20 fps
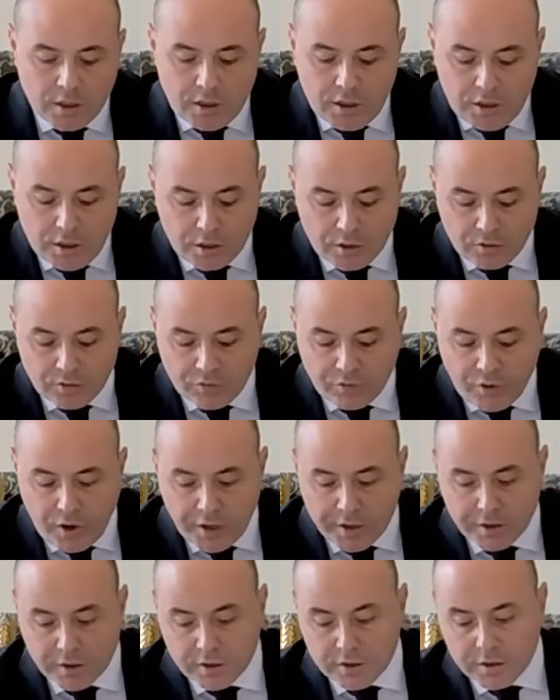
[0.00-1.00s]
And
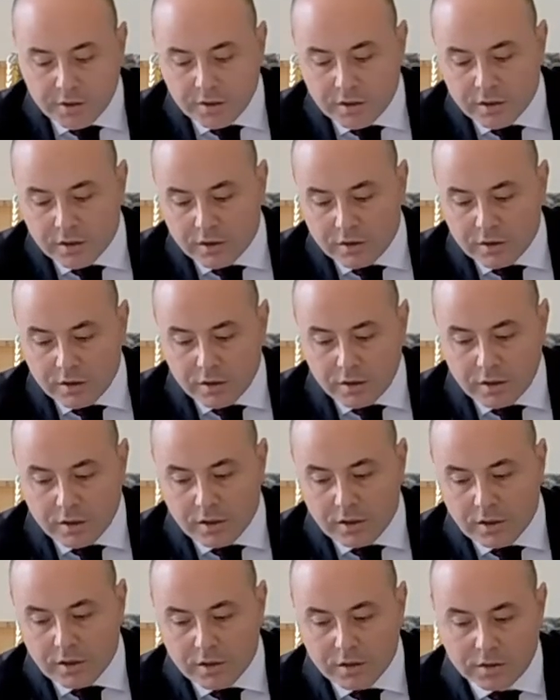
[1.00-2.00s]
finally,
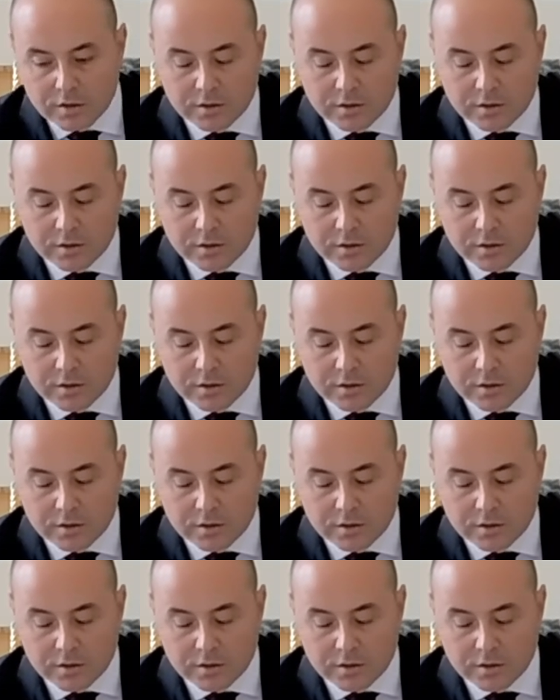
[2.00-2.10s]
the